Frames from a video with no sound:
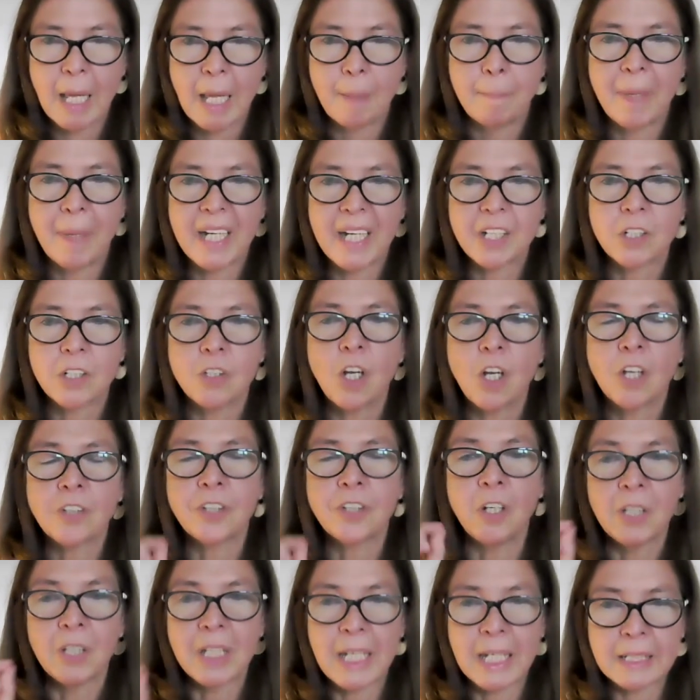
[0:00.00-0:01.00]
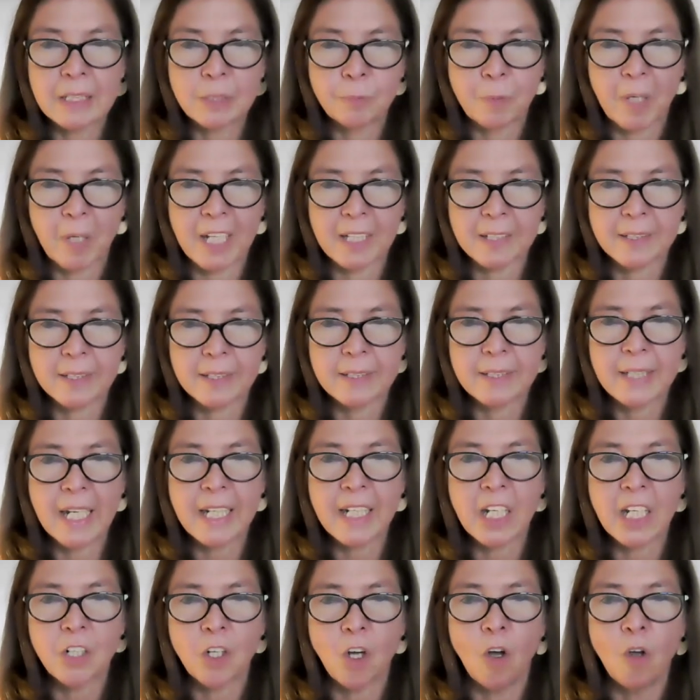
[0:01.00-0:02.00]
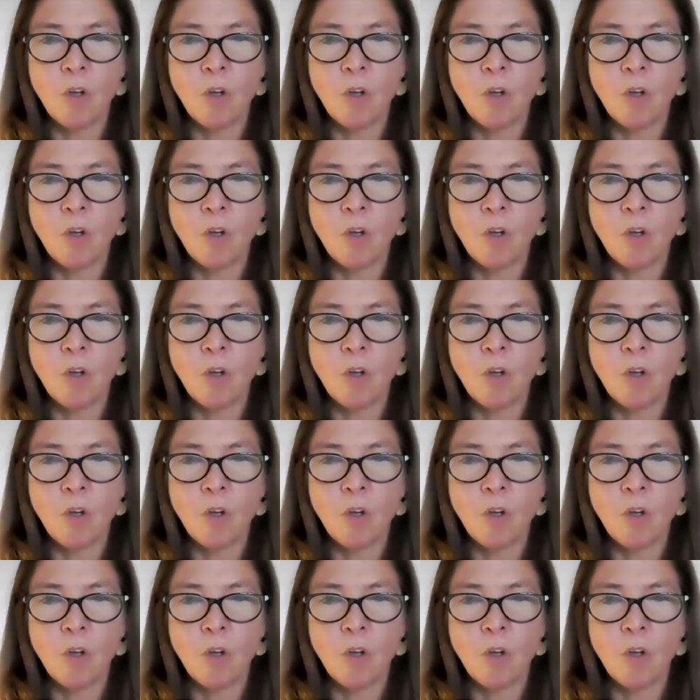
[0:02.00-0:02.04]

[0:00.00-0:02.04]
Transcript: but not only express, they can